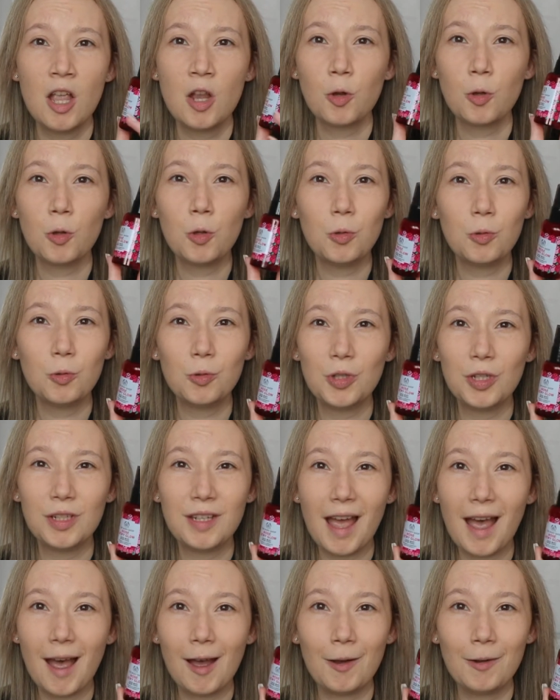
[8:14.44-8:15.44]
cools you
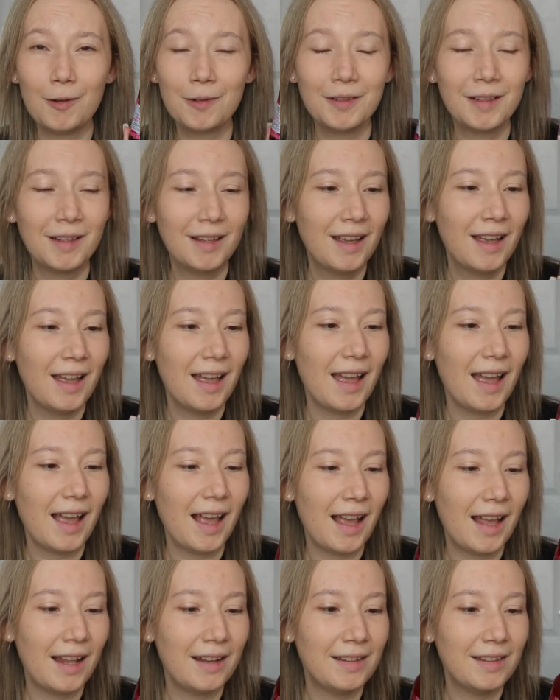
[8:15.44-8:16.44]
down,
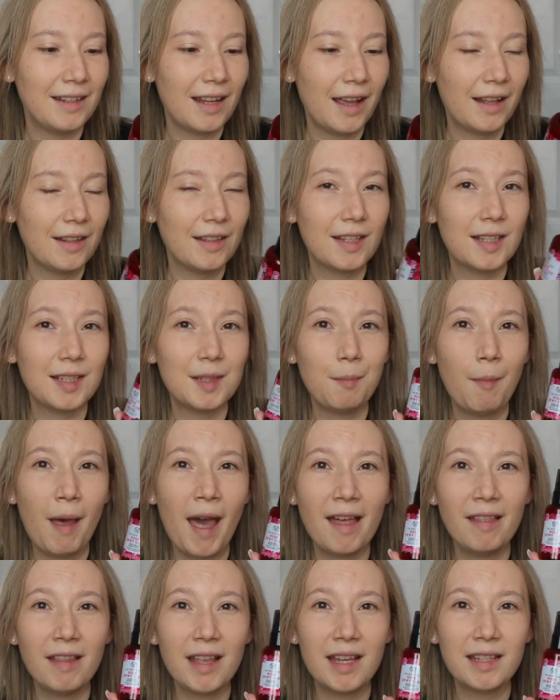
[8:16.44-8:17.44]
and the
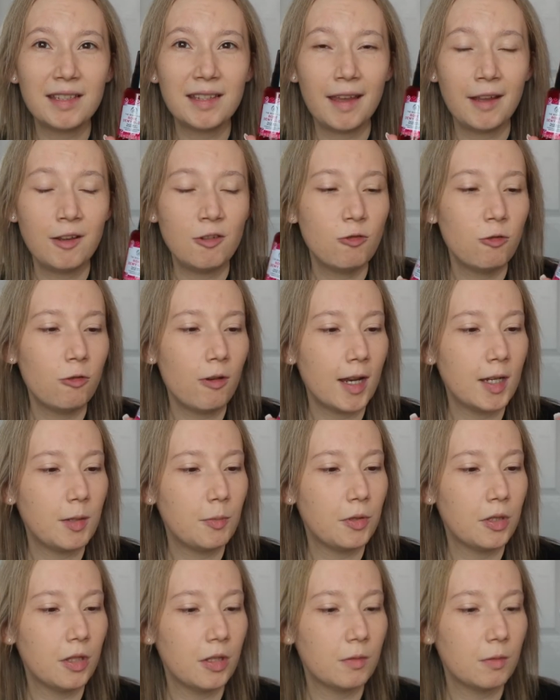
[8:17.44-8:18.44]
smell is
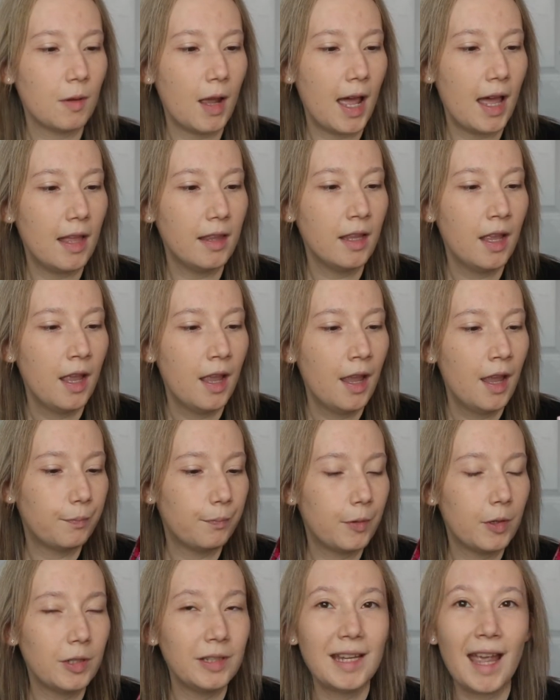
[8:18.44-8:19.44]
incredible as well.
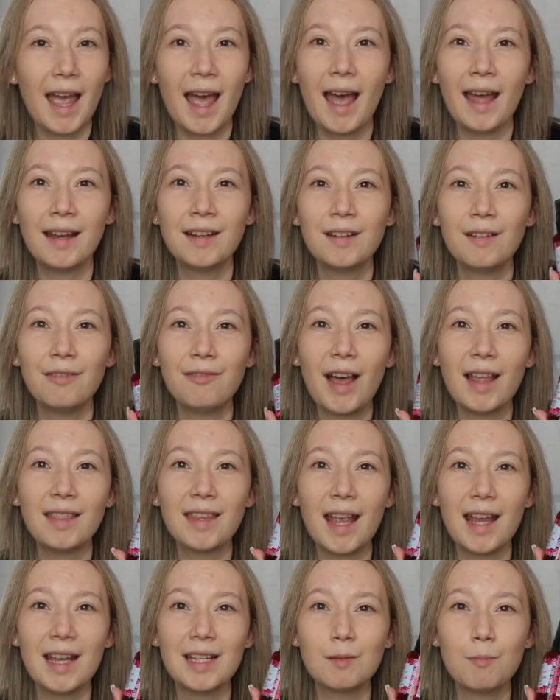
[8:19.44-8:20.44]
But yeah, and the fact
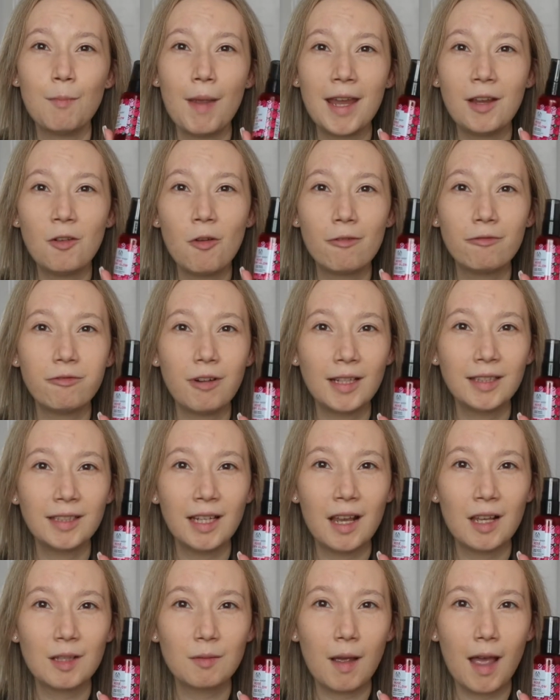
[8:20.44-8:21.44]
that it's makeup
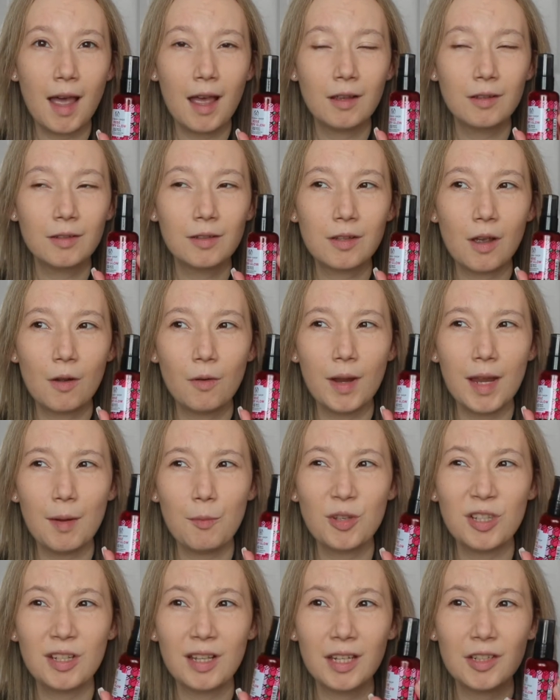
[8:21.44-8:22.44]
friendly as well, so
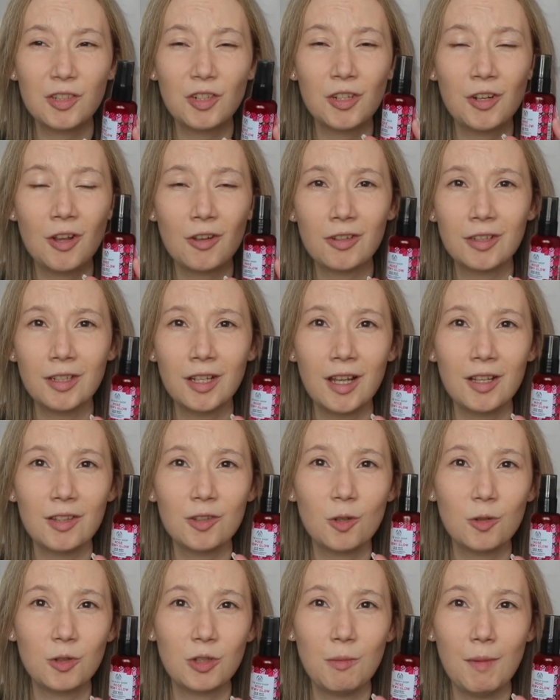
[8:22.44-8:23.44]
it's literally not gonna
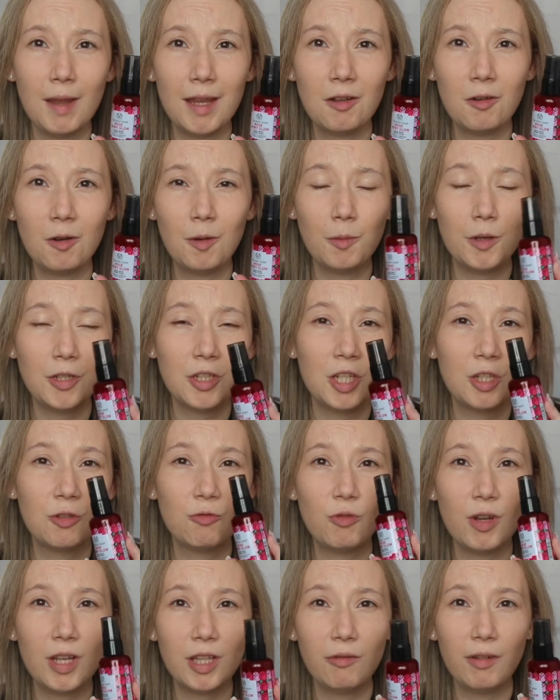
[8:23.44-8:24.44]
touch your makeup, which is
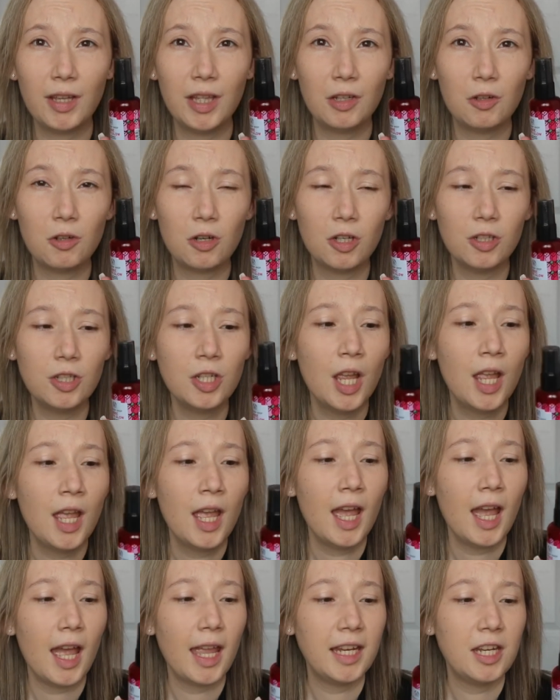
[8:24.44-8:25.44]
really, really good.
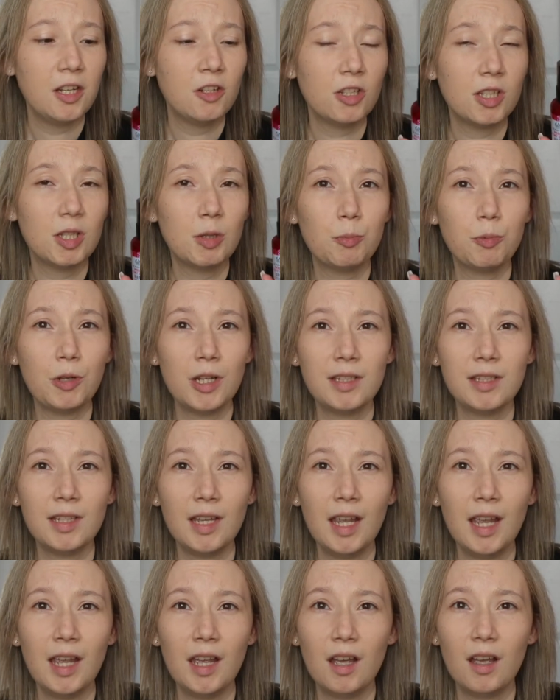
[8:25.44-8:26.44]
I can just spritz
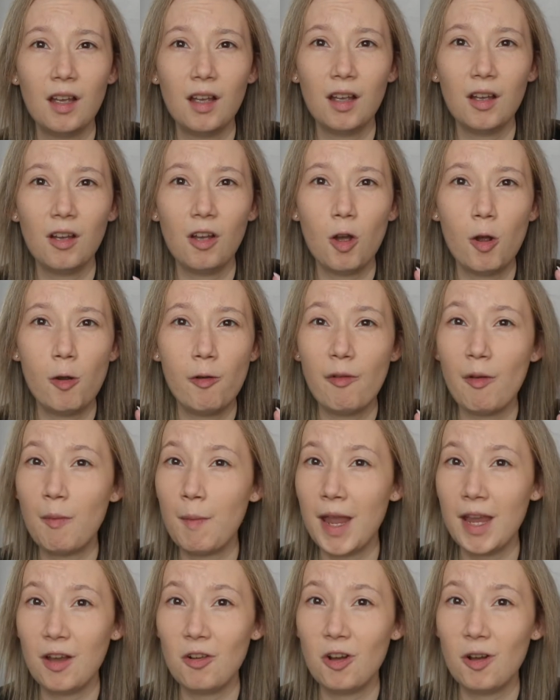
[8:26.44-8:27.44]
it over
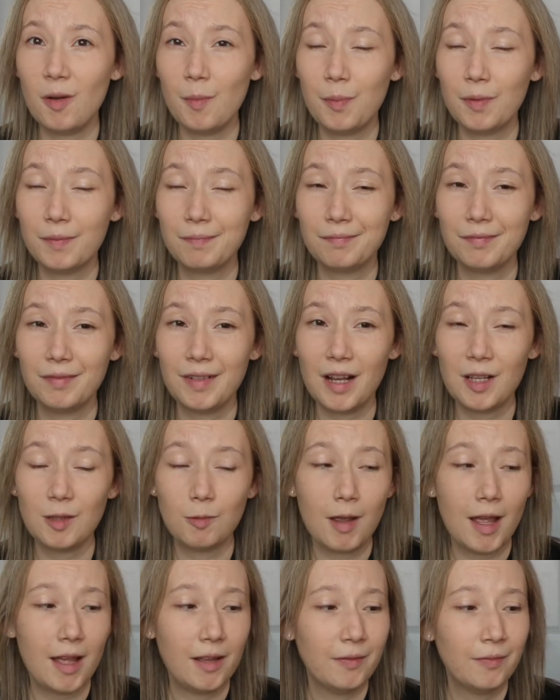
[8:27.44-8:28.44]
makeup as
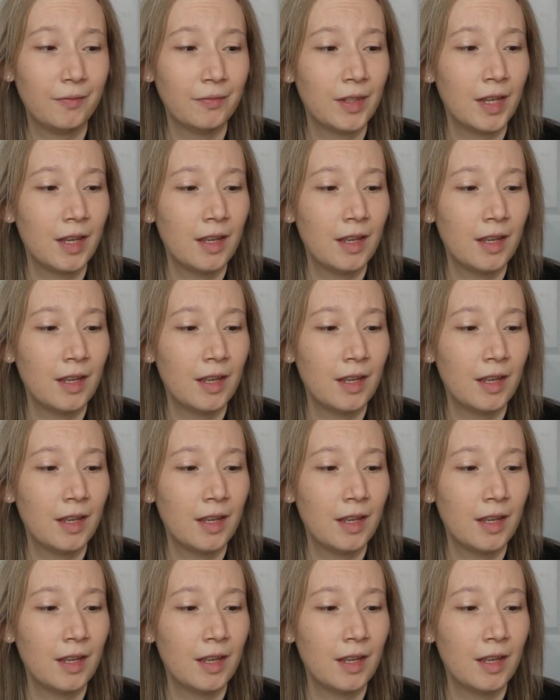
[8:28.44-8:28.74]
well.